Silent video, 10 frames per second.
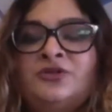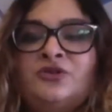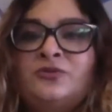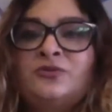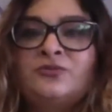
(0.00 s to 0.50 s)

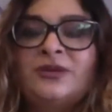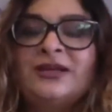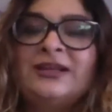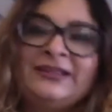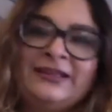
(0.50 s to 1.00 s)
top to
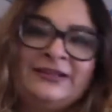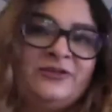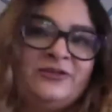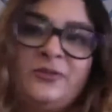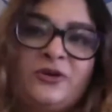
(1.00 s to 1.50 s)
middle, and then
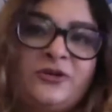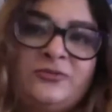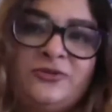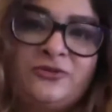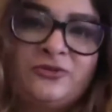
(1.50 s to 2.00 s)
the bottom
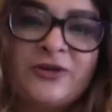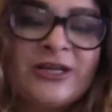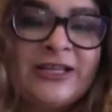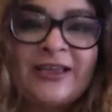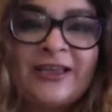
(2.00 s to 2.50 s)
you don't
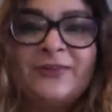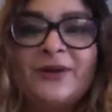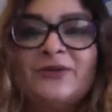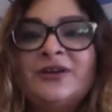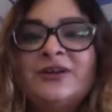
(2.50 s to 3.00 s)
really care about.